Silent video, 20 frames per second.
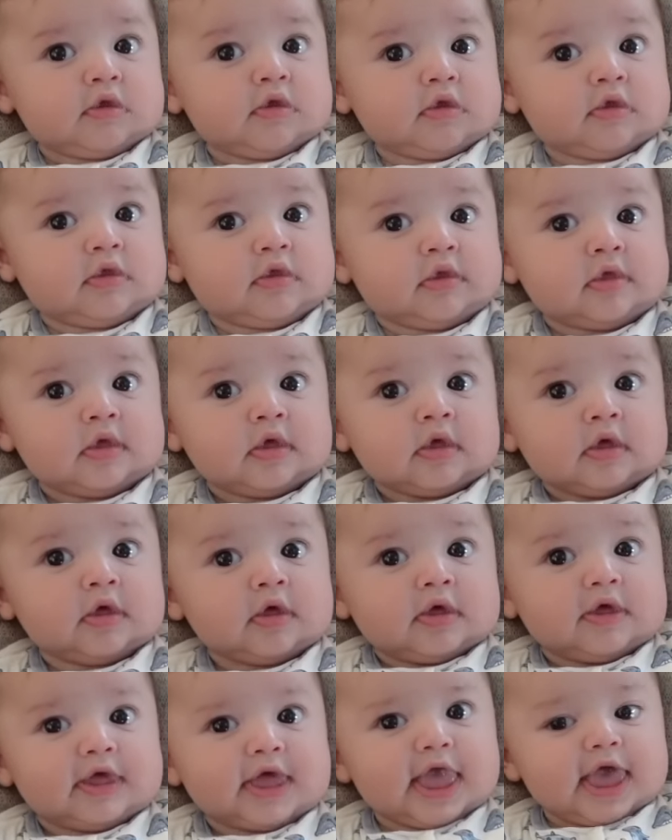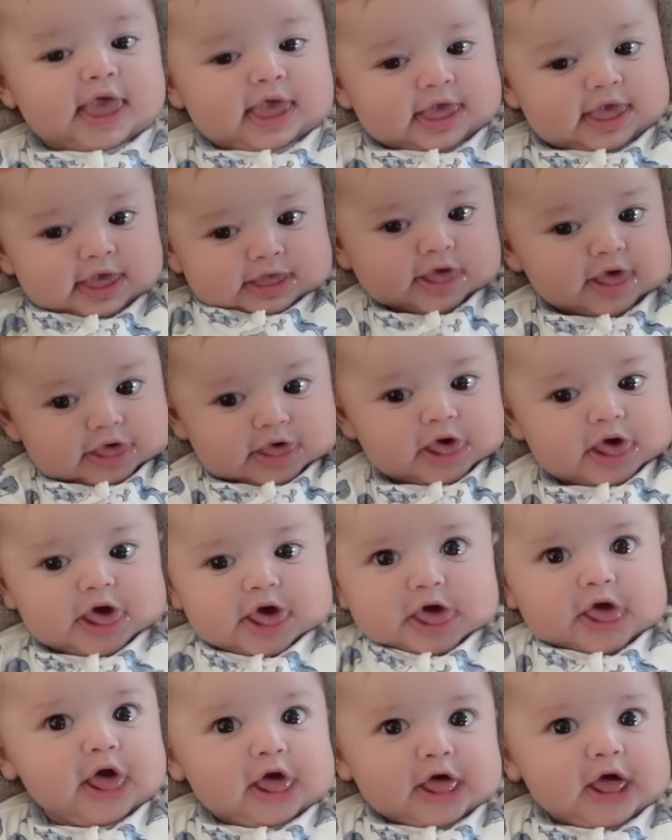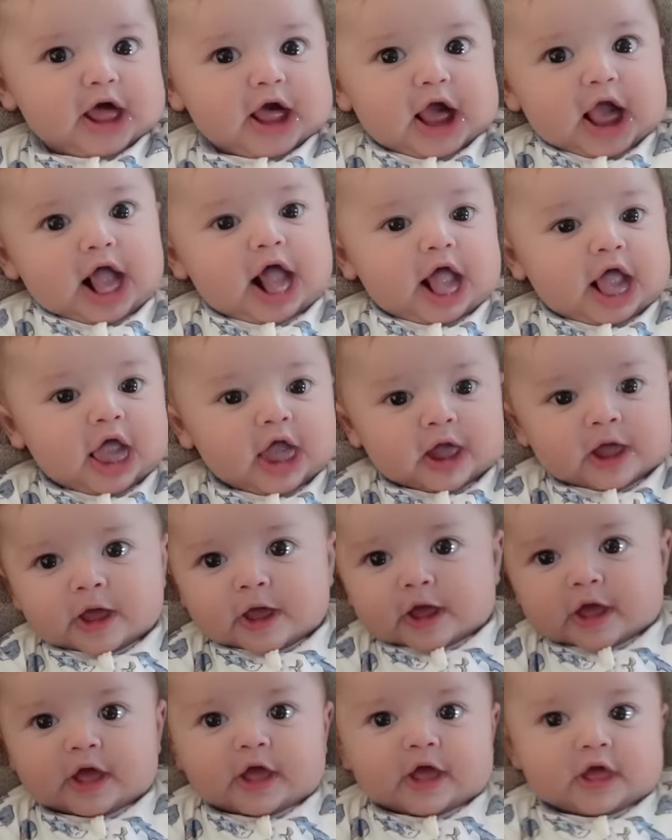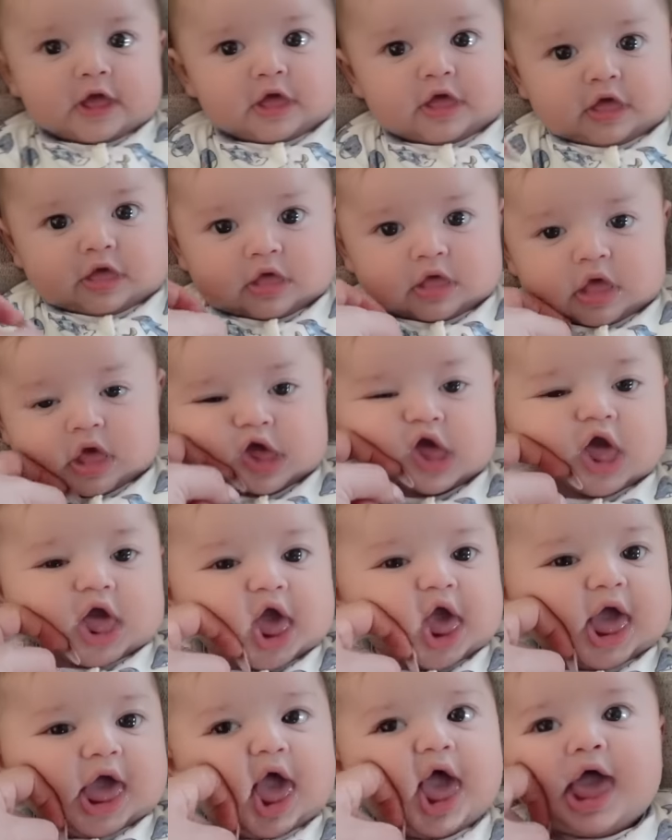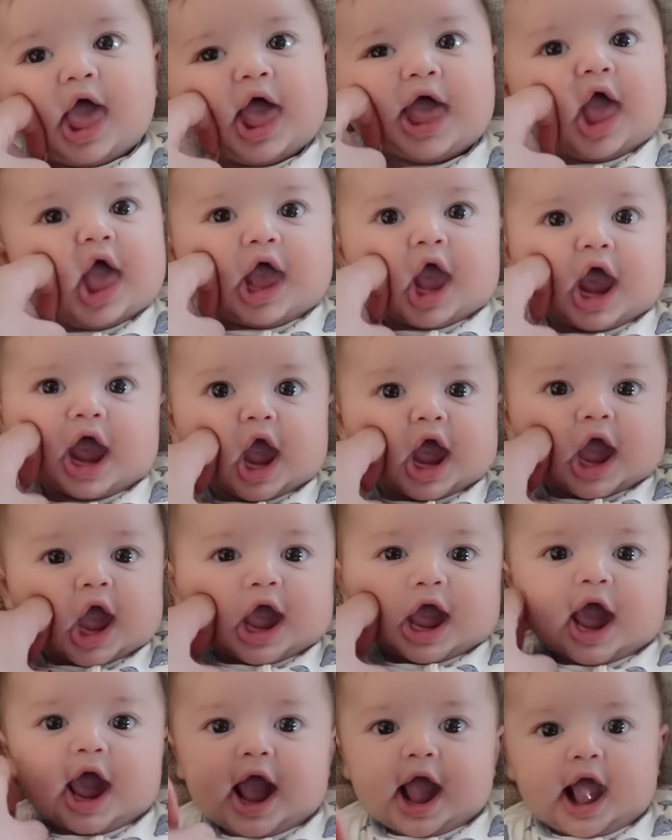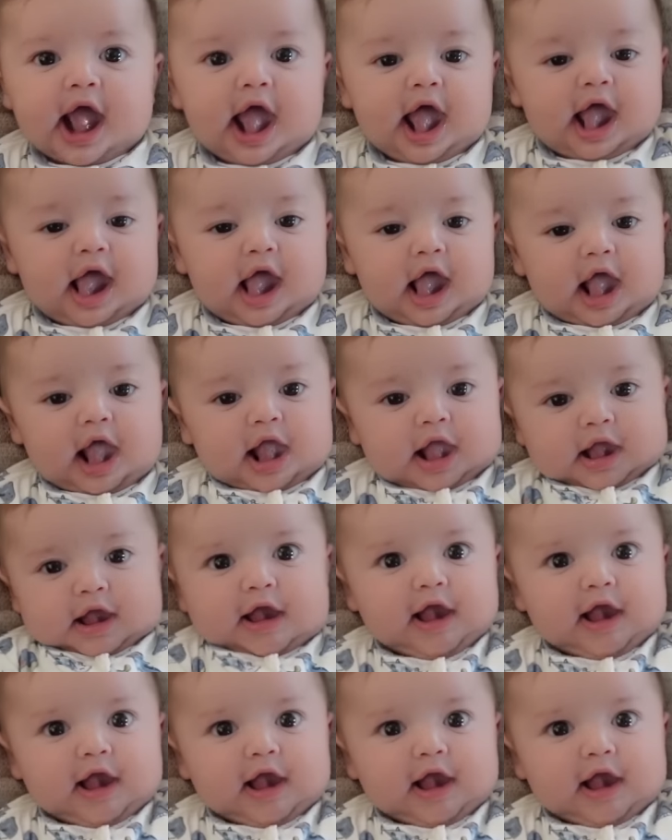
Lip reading: He looks just like Papa. Everybody always says that. Because of these cheeks. These fat cheeks.